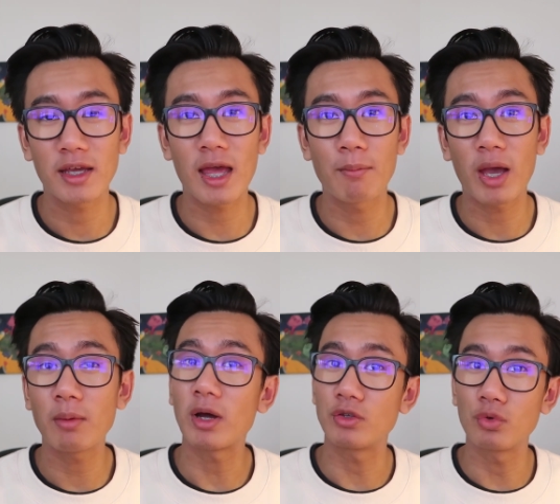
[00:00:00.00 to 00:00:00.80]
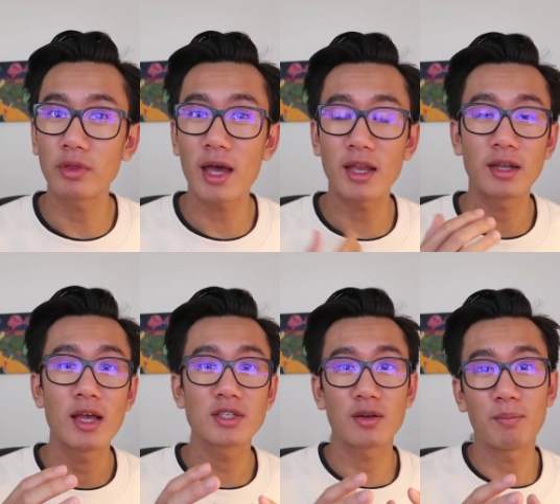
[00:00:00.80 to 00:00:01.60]
their campaign by doing that
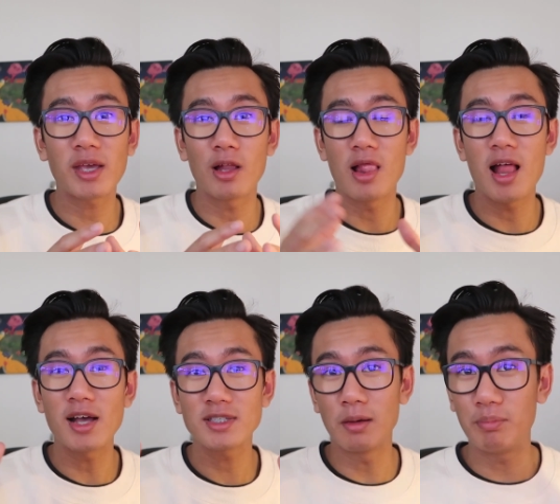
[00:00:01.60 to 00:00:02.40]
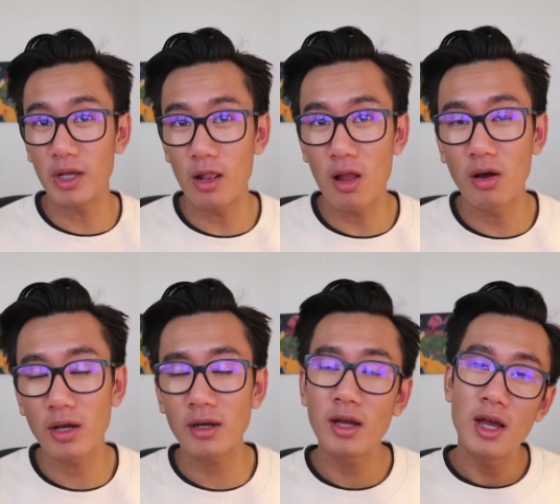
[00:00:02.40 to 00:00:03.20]
and sort of make it last a bit
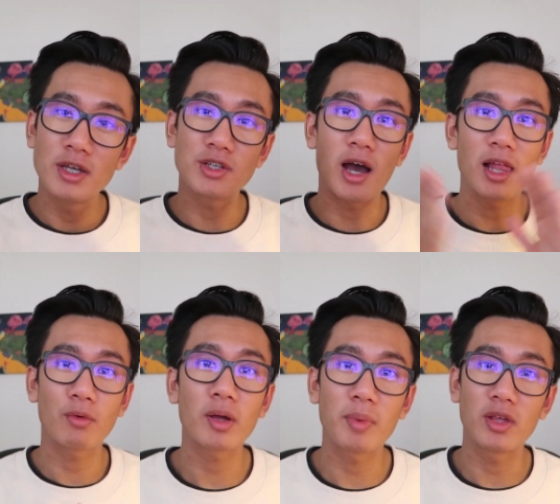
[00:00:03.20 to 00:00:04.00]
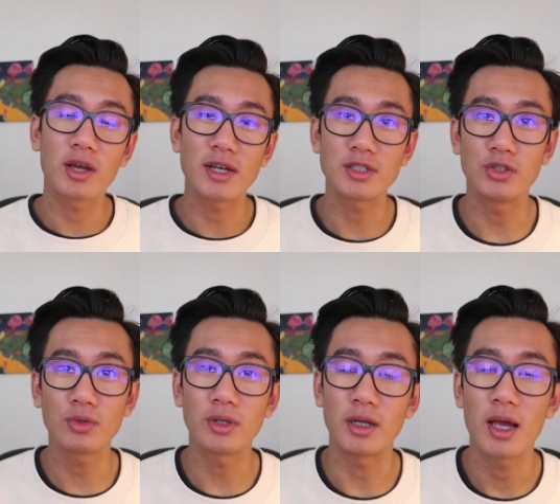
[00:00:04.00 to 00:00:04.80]
longer. So I highly recommend you guys to
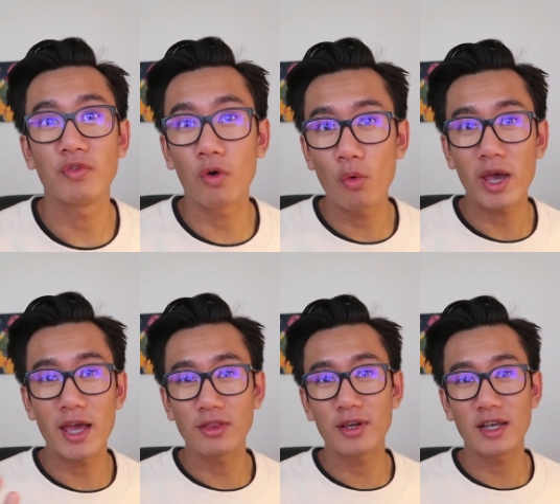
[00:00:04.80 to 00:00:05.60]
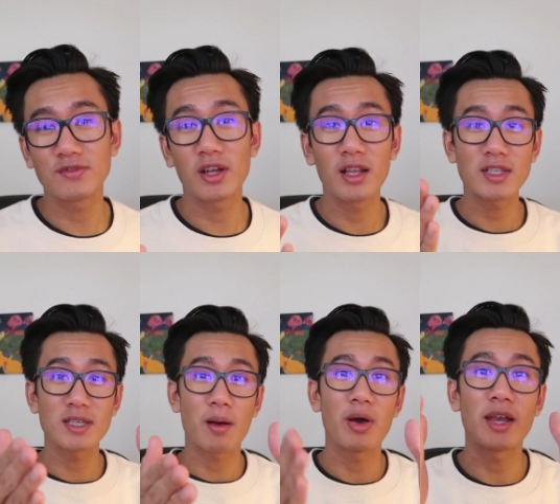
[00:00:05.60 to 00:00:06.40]
do it. Before we end today's video,
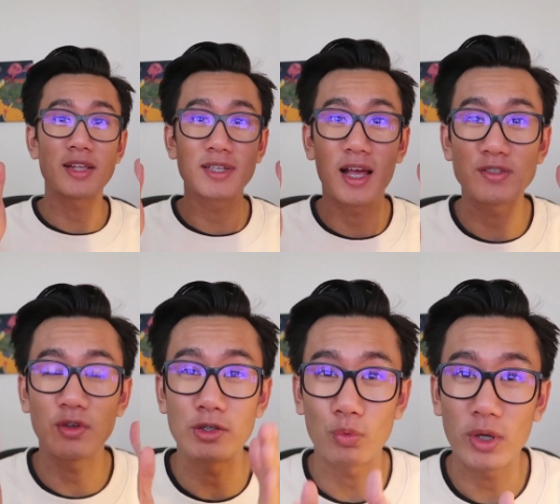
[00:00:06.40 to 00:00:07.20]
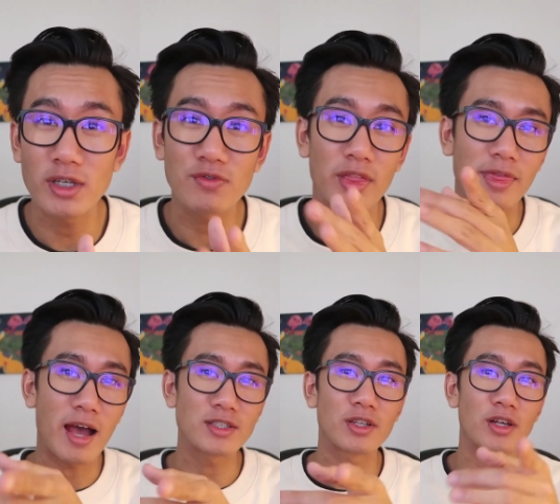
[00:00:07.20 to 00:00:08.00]
let's start by announcing last video's winners for
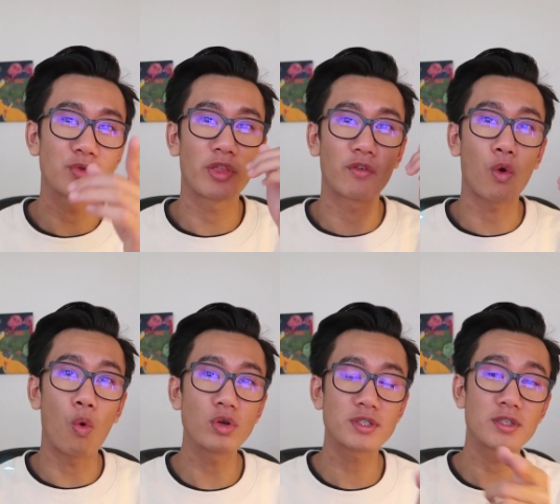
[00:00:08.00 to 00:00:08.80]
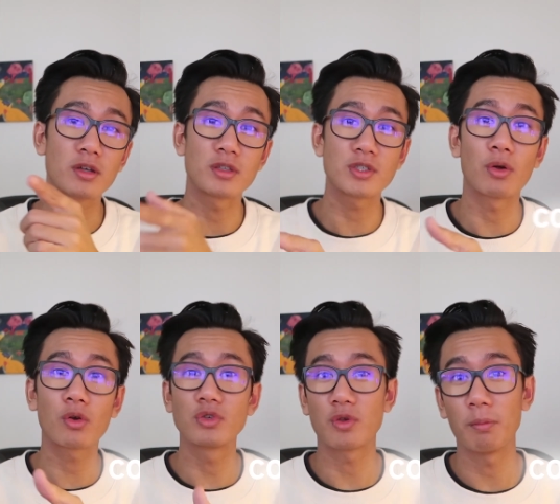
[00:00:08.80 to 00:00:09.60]
$1,000 worth of courses or
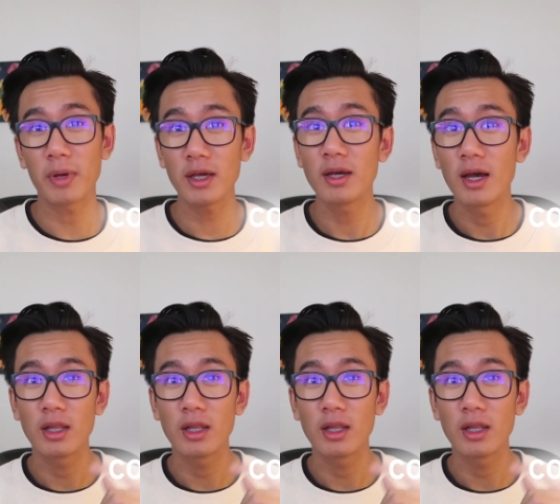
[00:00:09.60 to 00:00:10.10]
consulting calls with me.